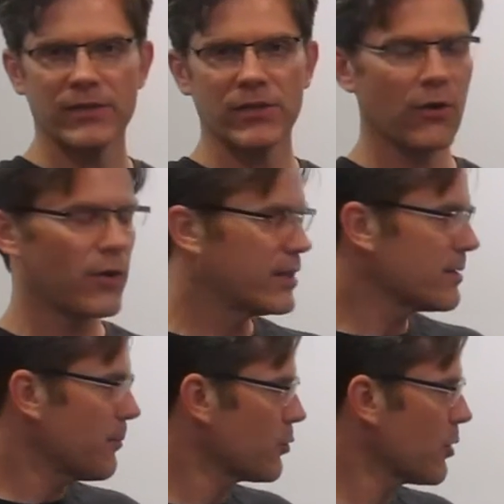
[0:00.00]
So it's
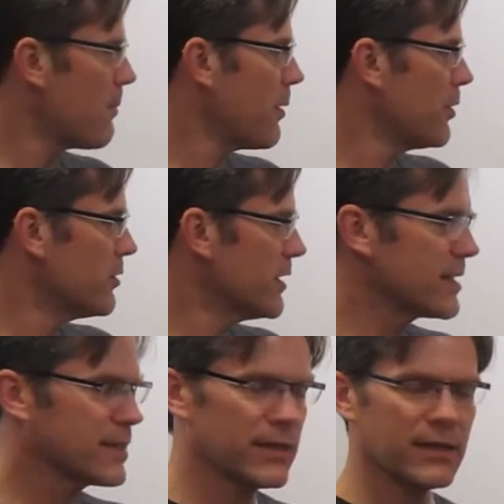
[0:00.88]
a
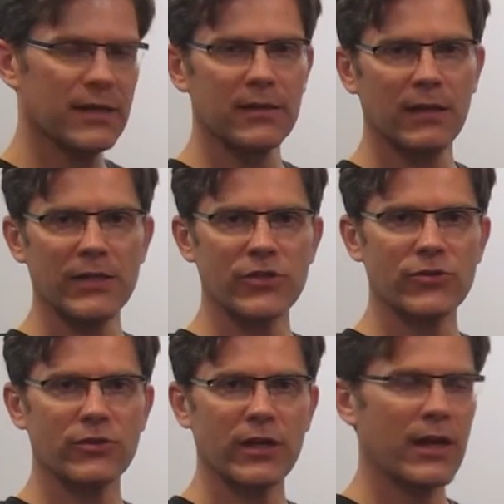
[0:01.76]
probabilistic
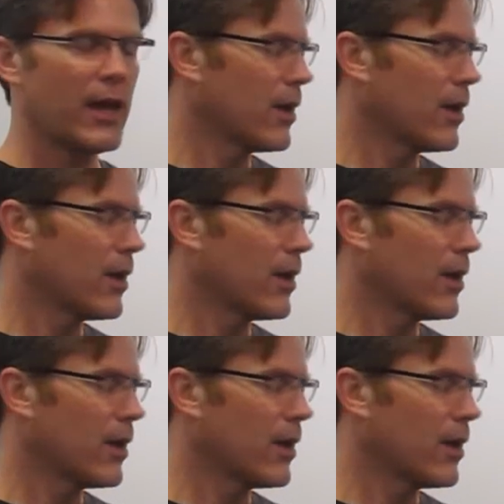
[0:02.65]
clustering.